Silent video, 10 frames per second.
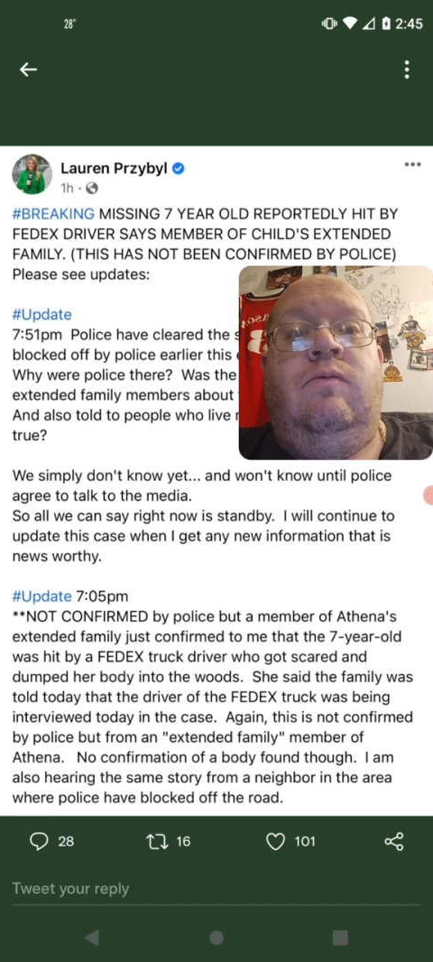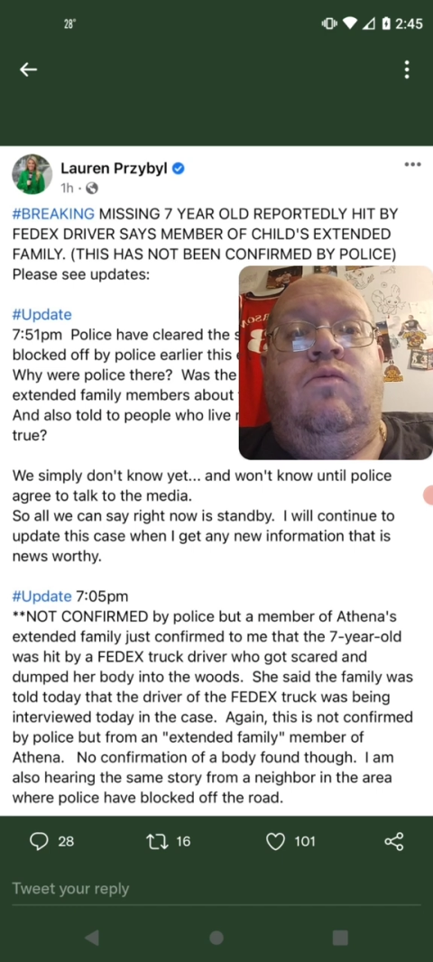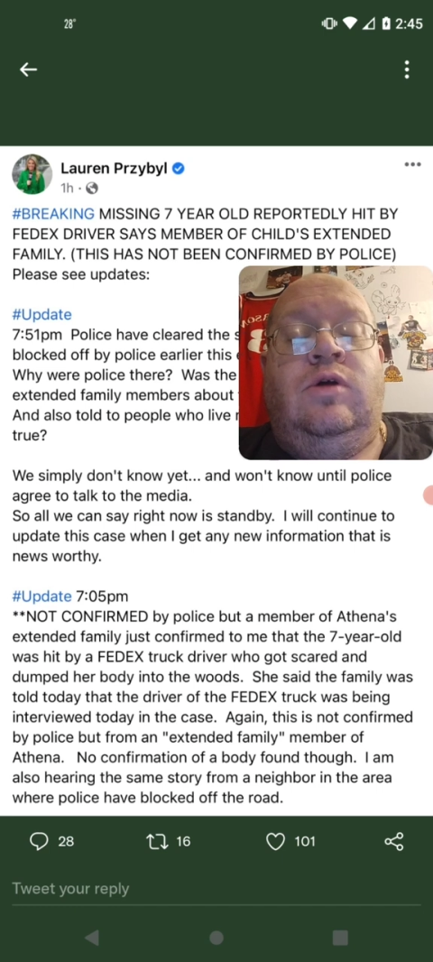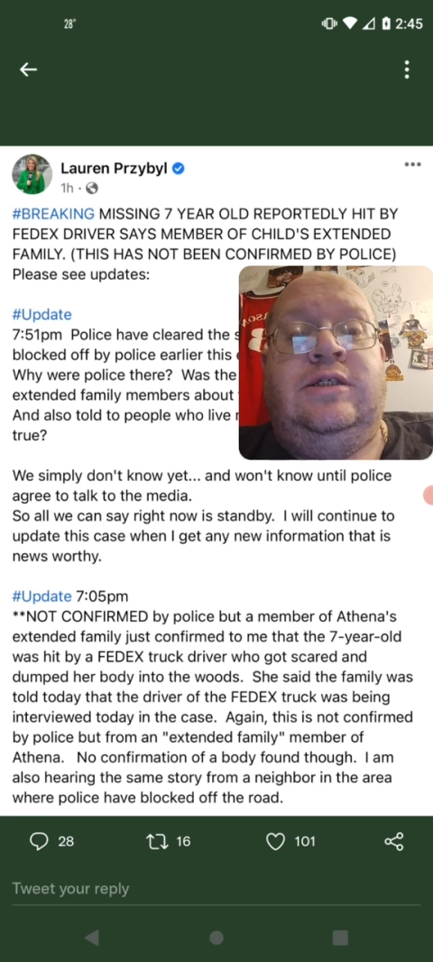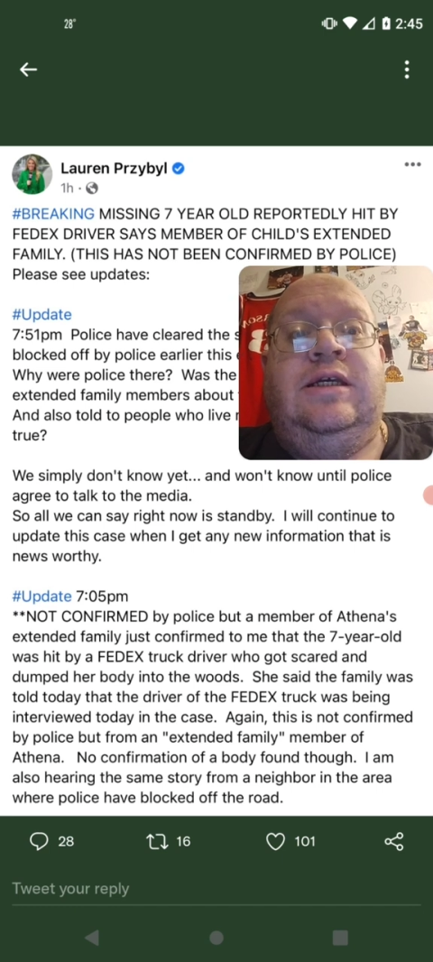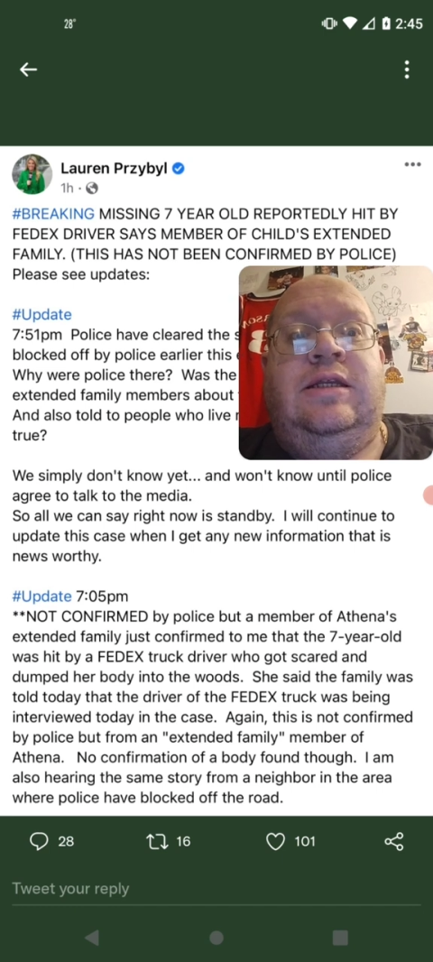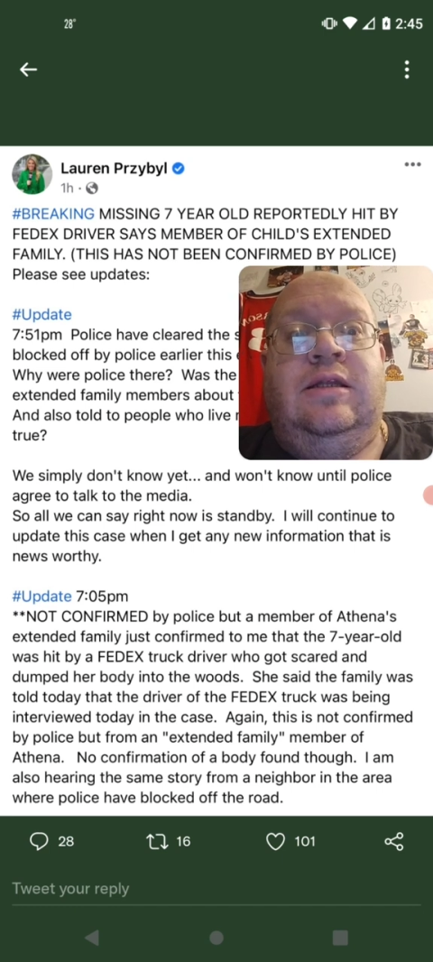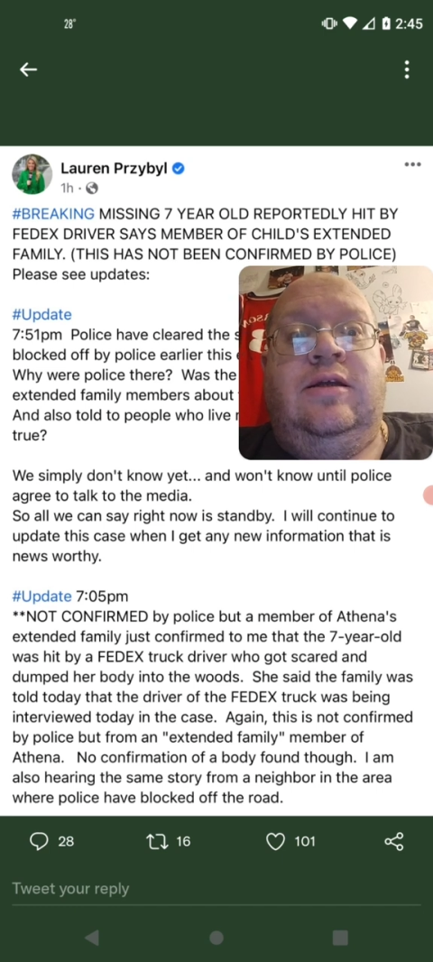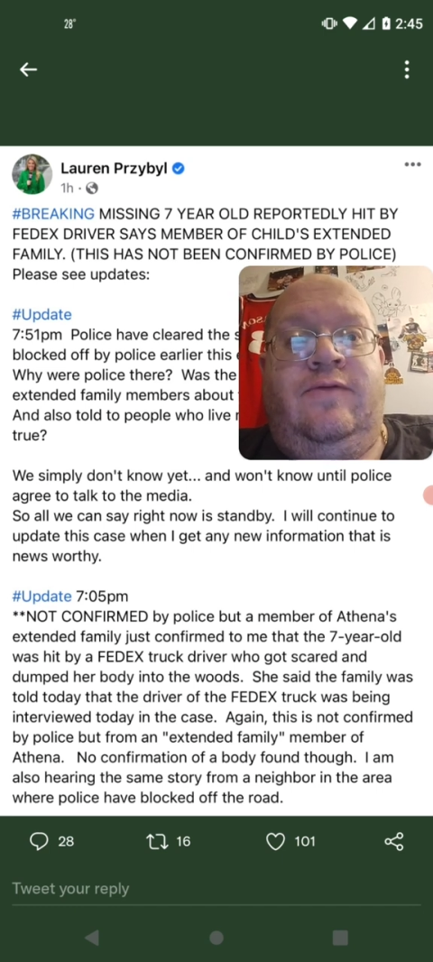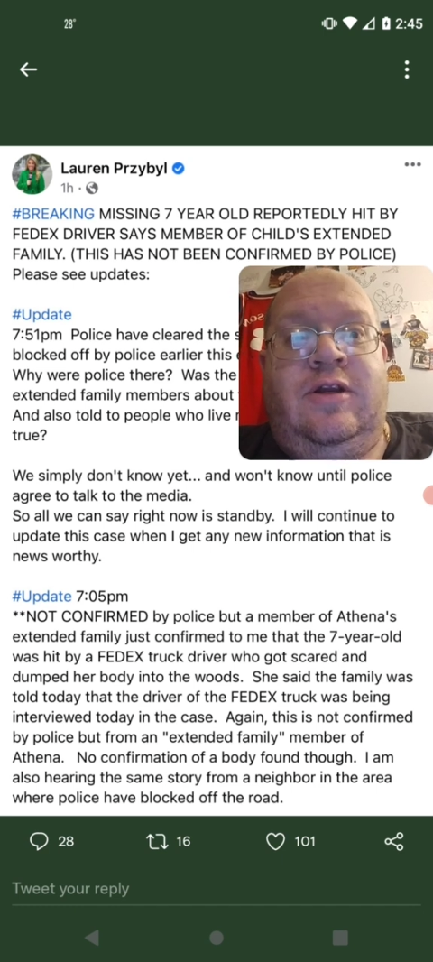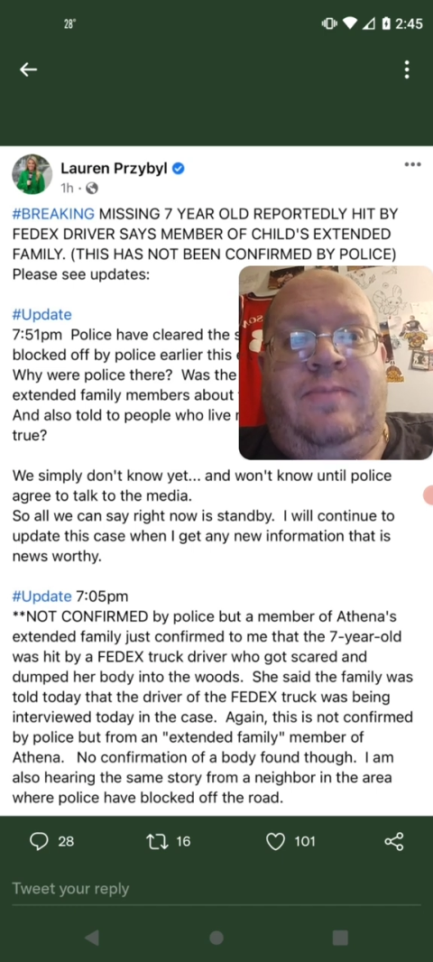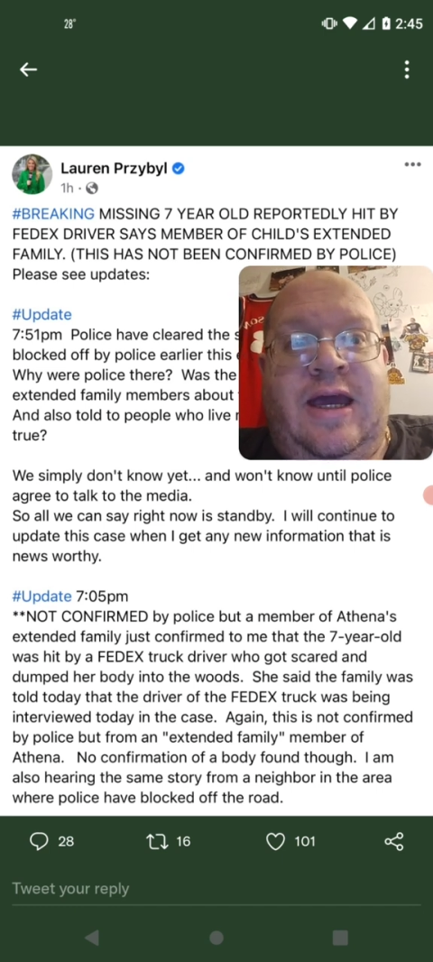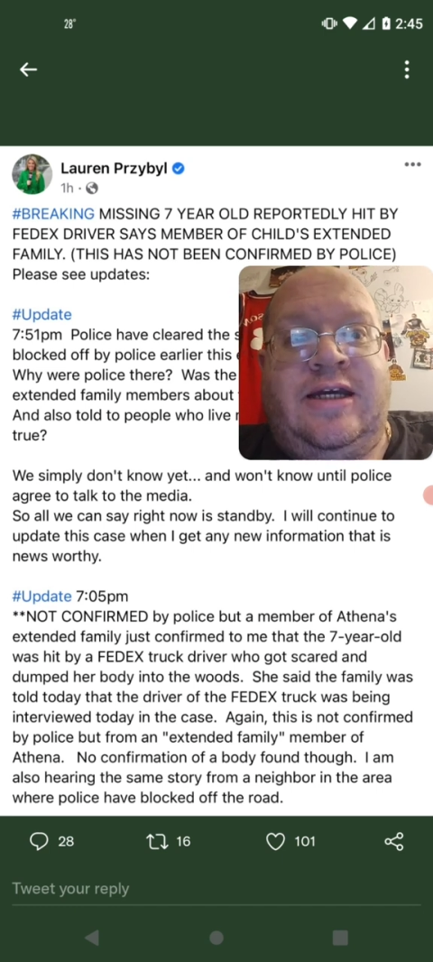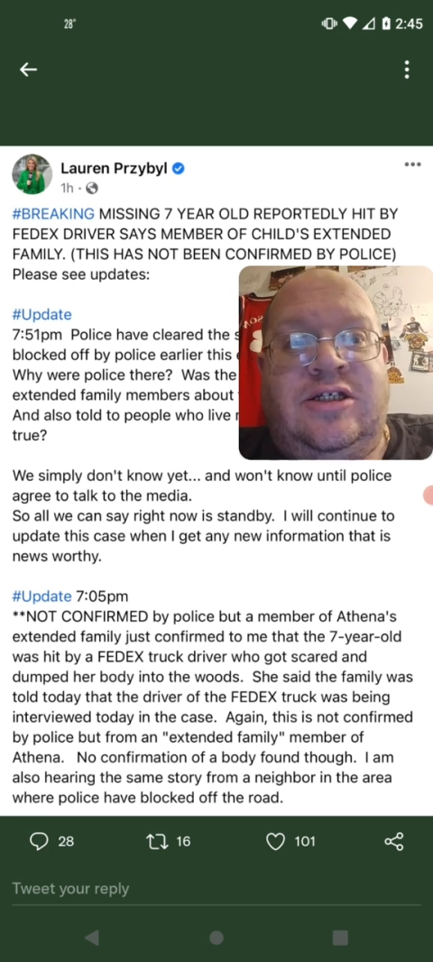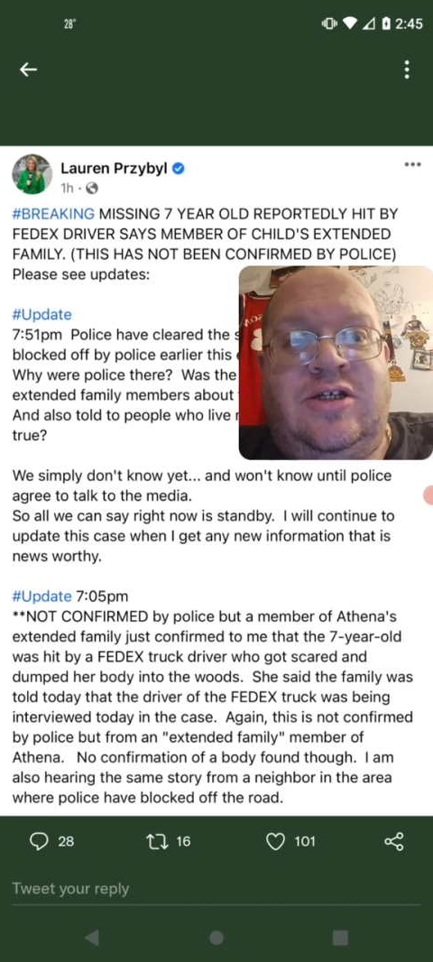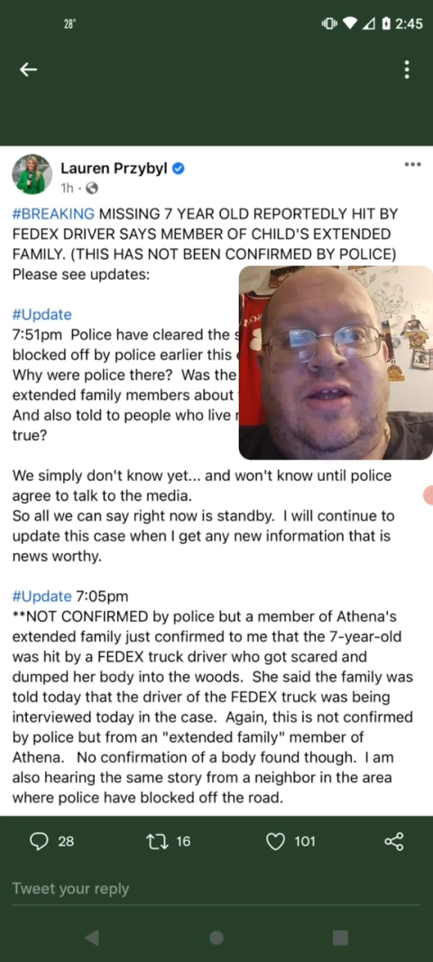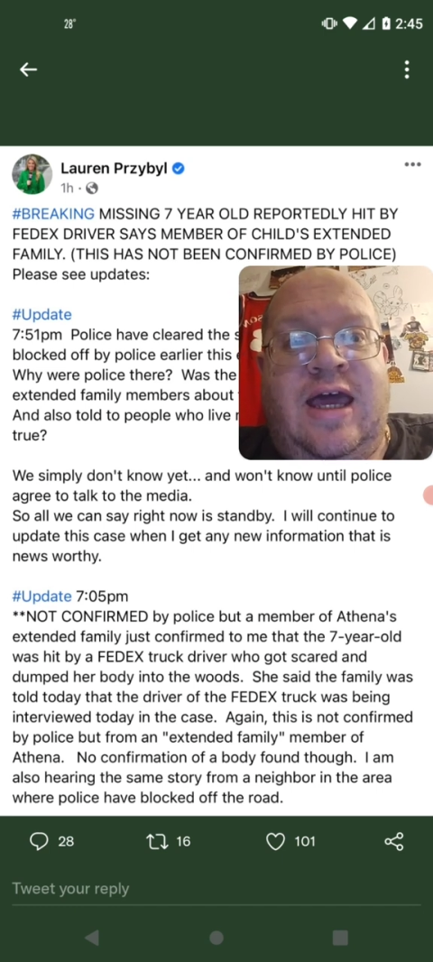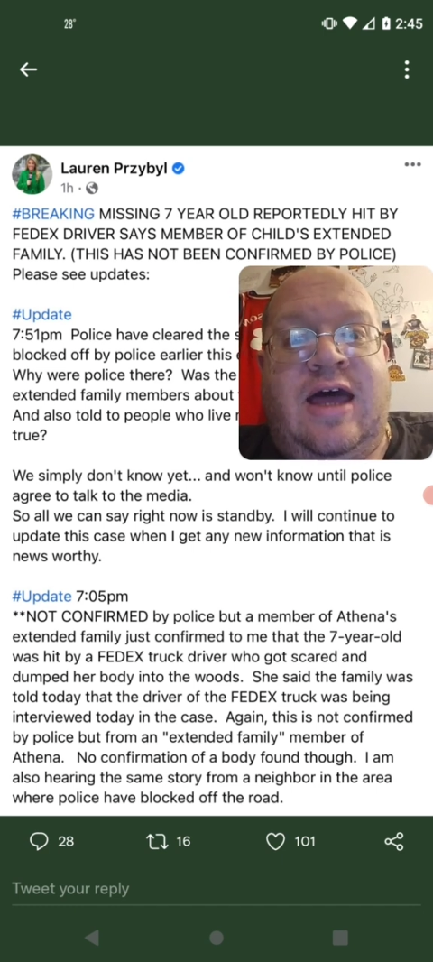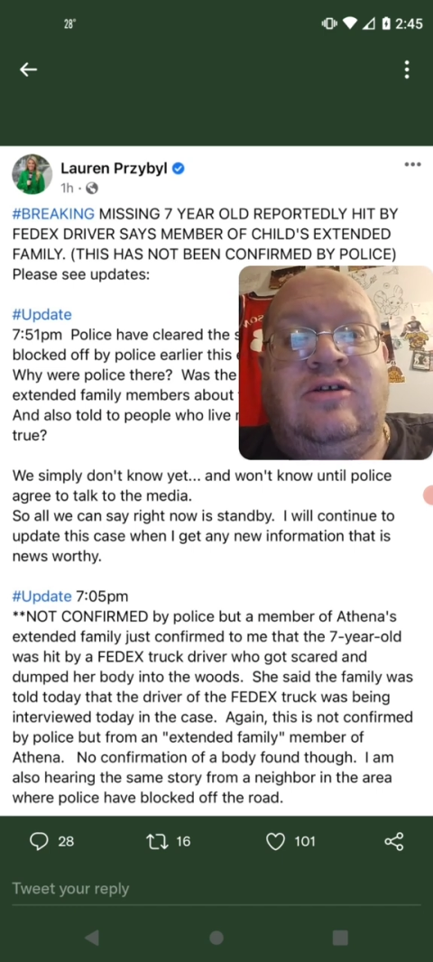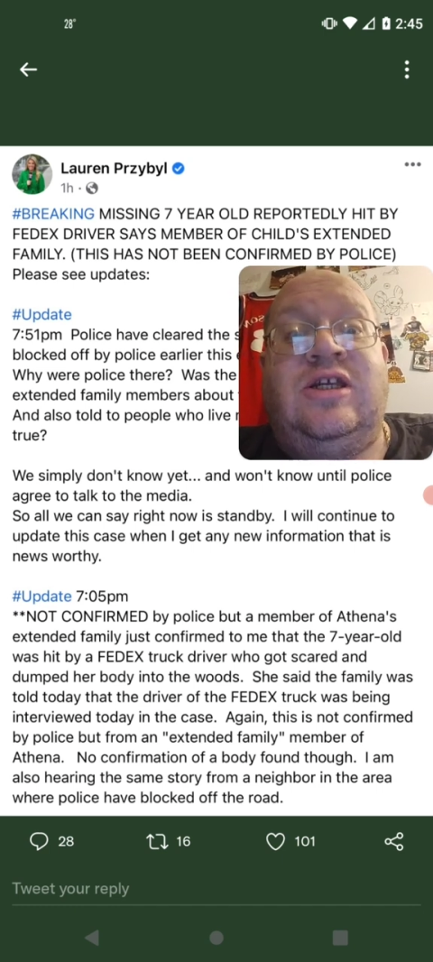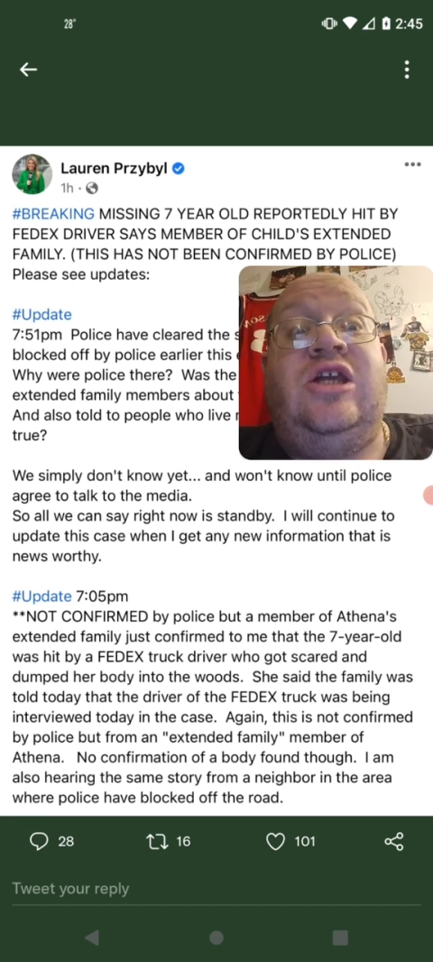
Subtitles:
once he delivered the package to the house,